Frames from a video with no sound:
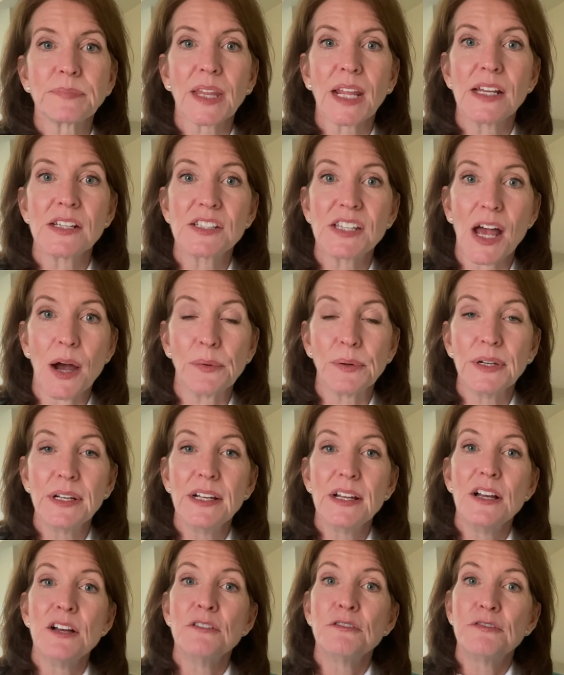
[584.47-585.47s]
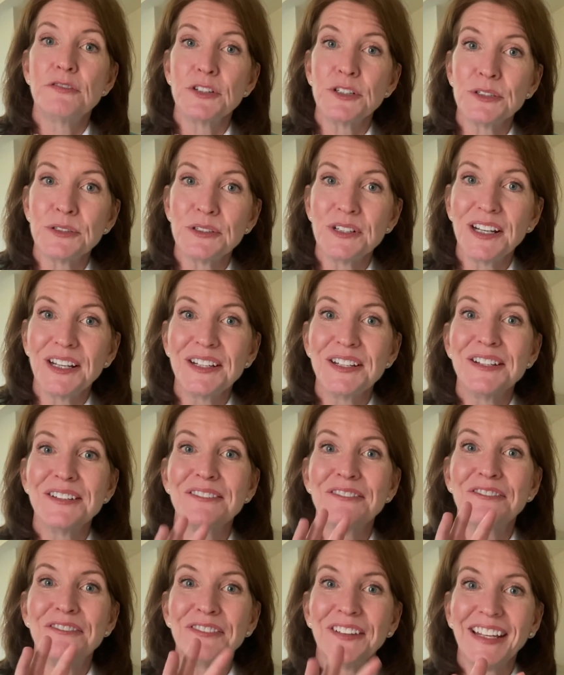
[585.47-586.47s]
So food,
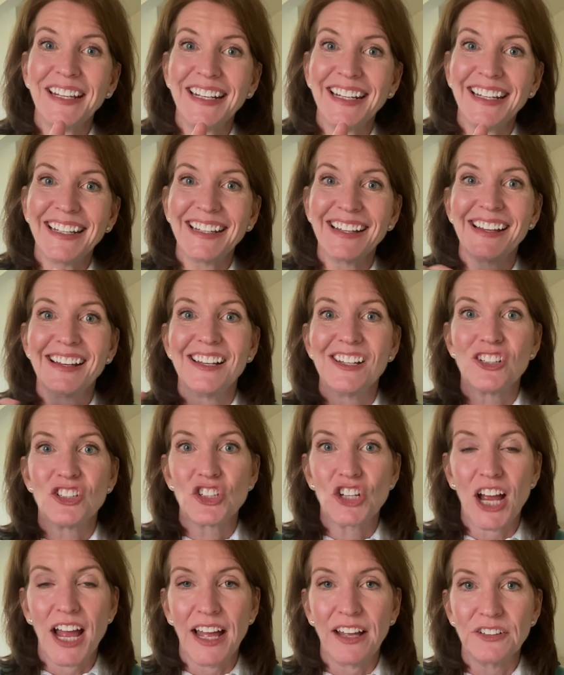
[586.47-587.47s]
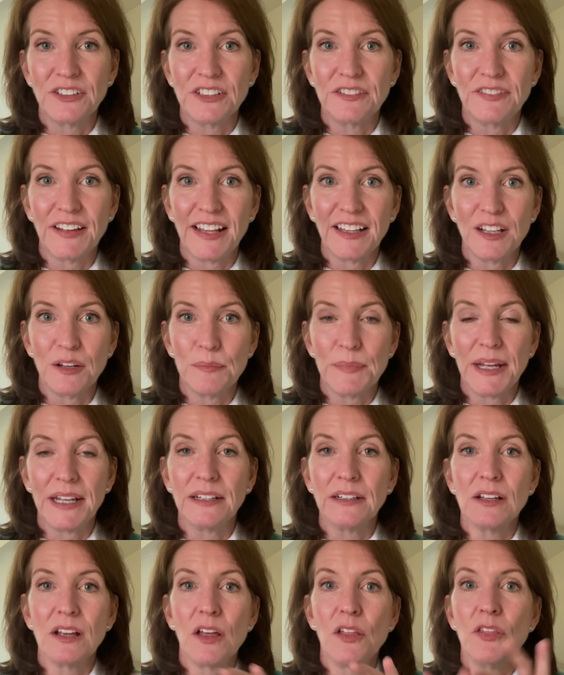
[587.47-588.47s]
feeding, child development.
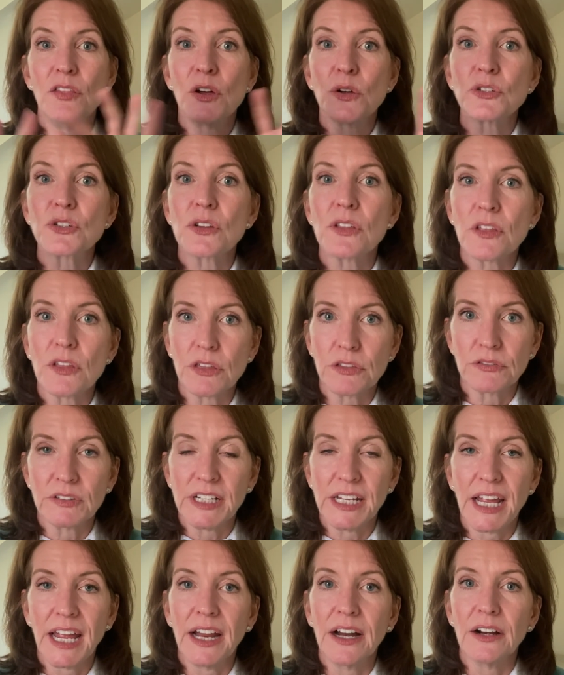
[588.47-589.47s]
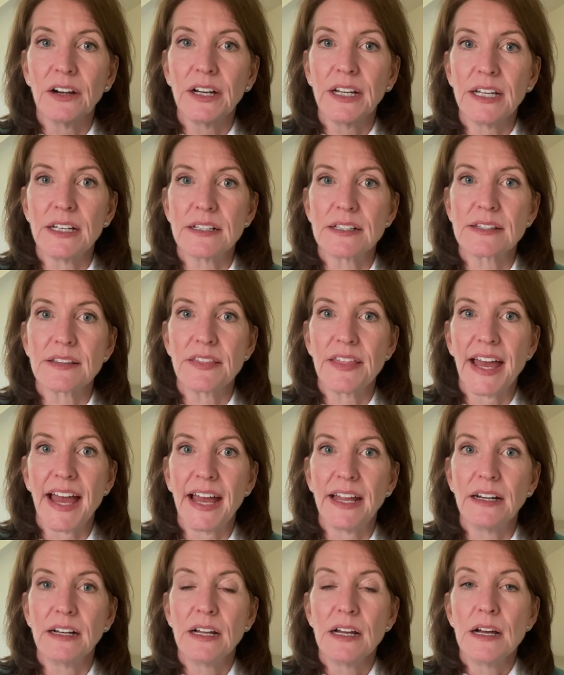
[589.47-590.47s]
Those are the 3 areas
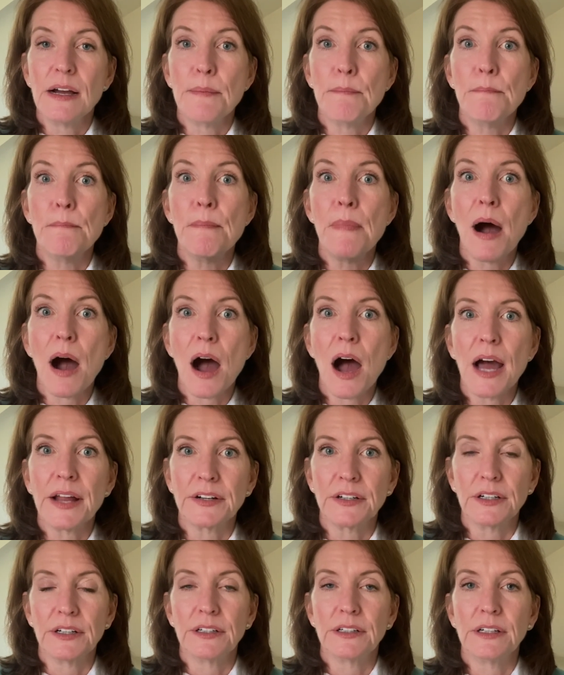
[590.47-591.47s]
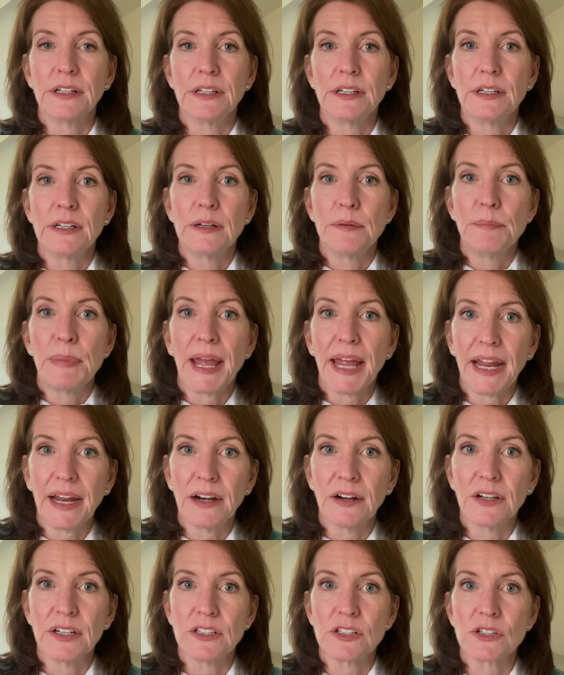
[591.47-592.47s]
that modern
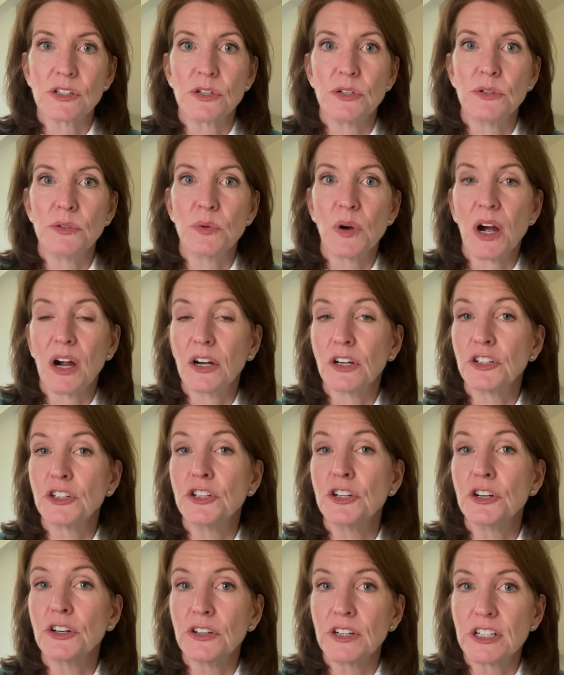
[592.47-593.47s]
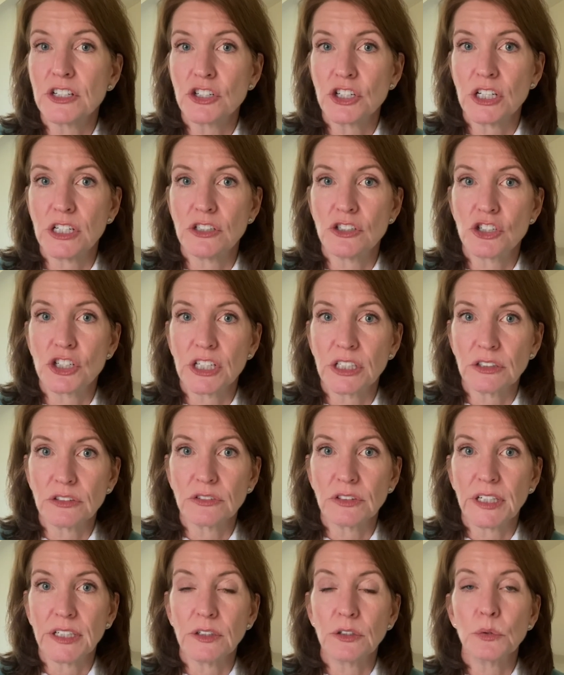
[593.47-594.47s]
parents who are nourishing
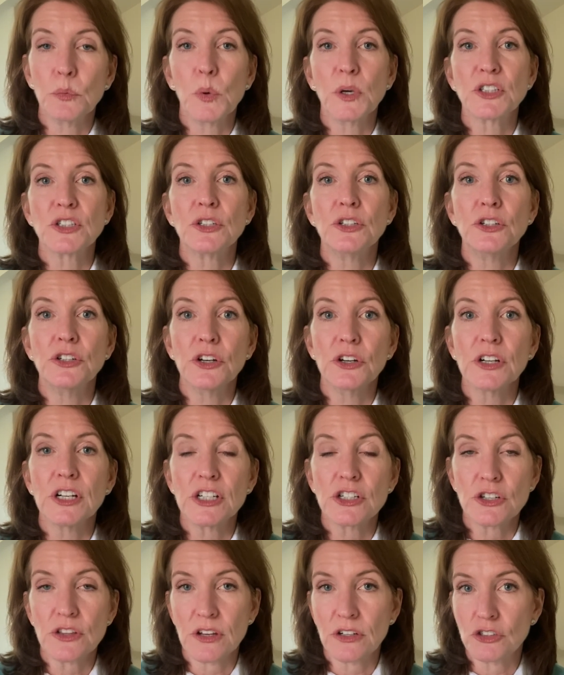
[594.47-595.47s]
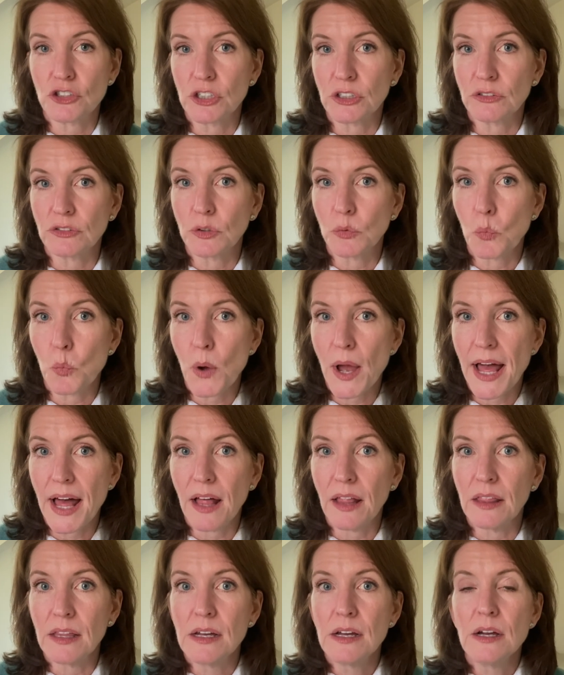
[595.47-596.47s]
children, who want to nourish their children
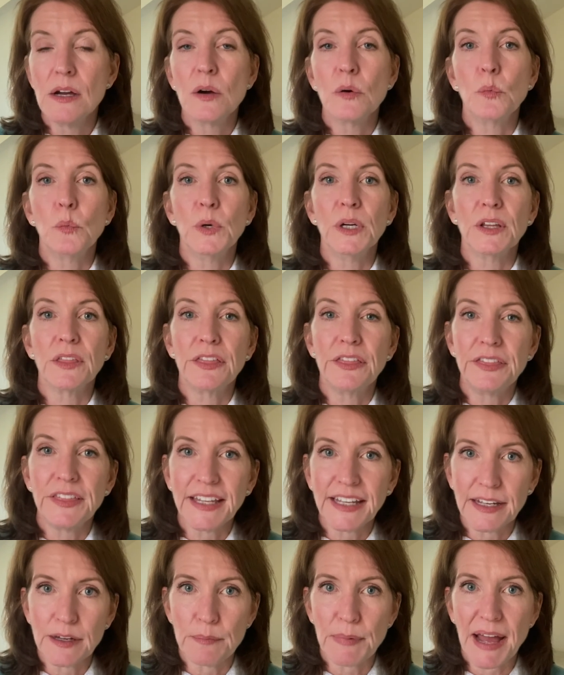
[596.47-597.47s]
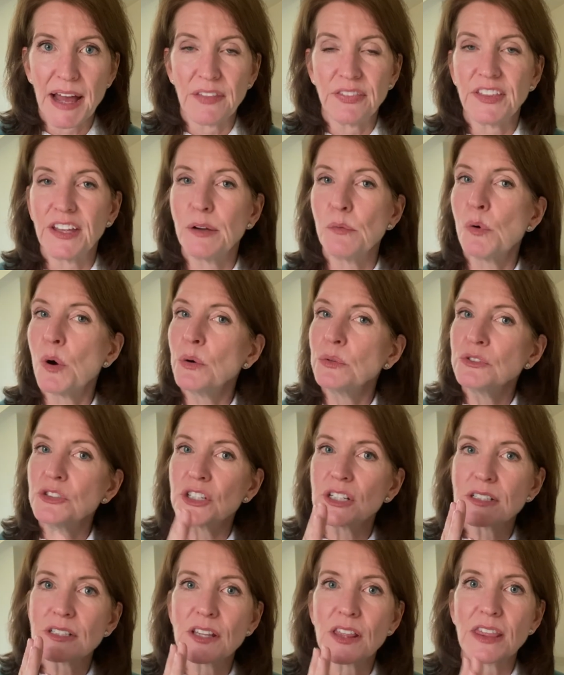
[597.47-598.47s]
well, will think about. They won't
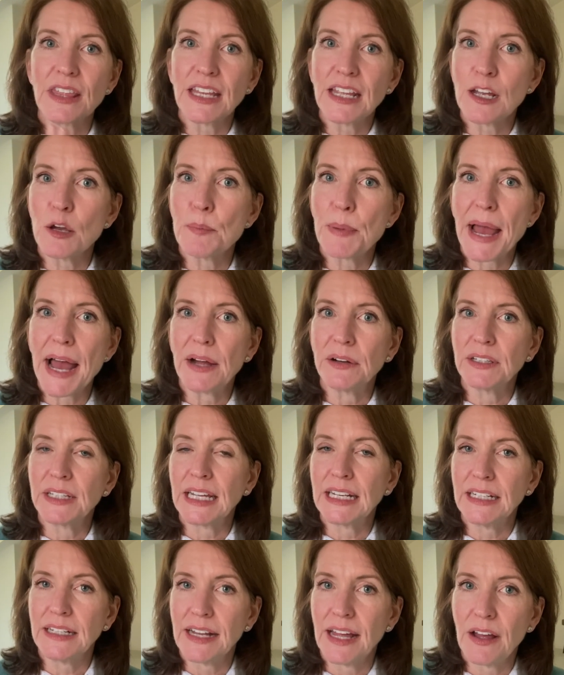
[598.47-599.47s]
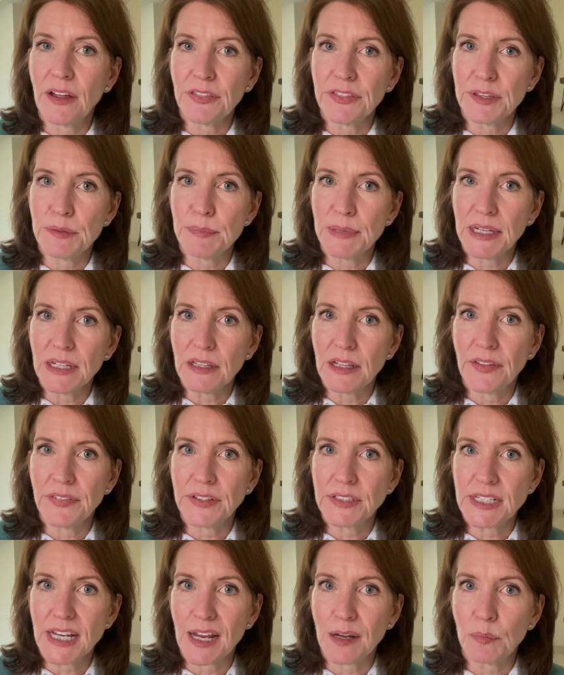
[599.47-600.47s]
just think about getting a healthy meal on the
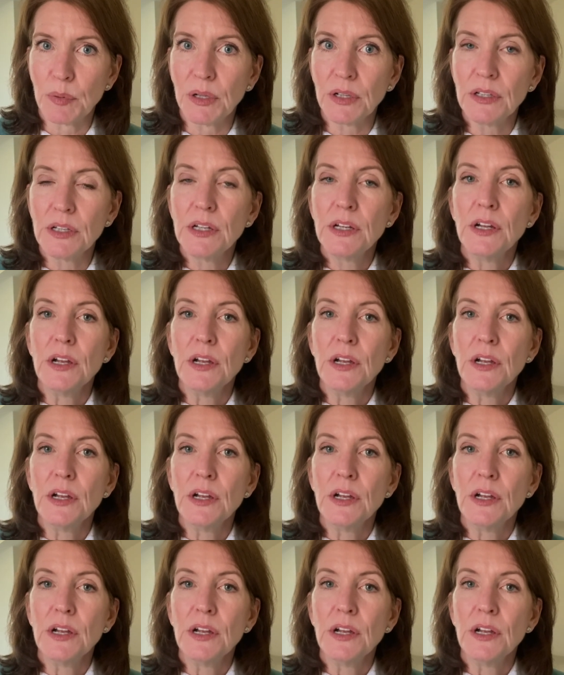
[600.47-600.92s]
table.